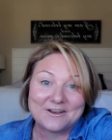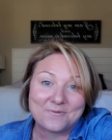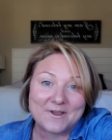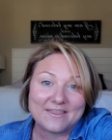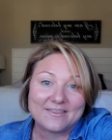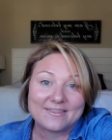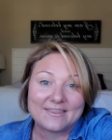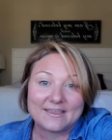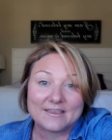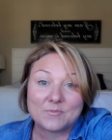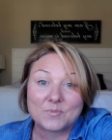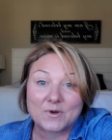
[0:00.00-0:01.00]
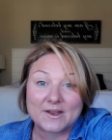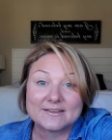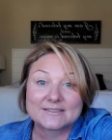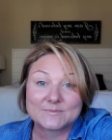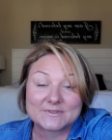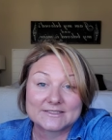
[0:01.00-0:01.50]
a way that they can pray
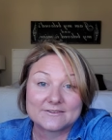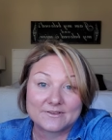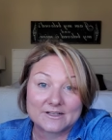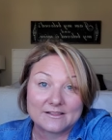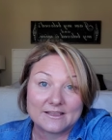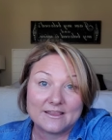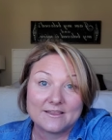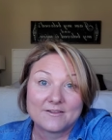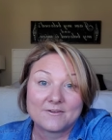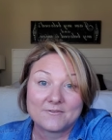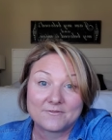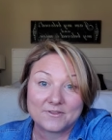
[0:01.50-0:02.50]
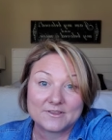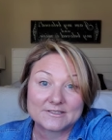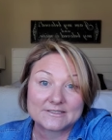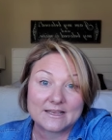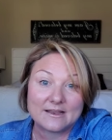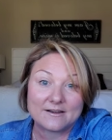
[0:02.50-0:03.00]
specifically for
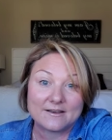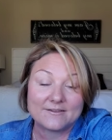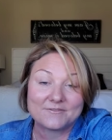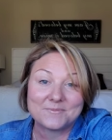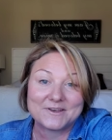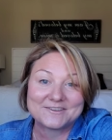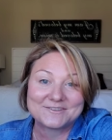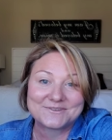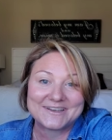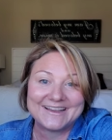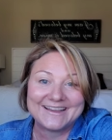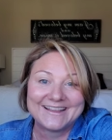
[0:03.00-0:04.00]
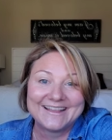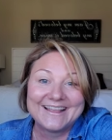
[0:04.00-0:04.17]
this area of ministry.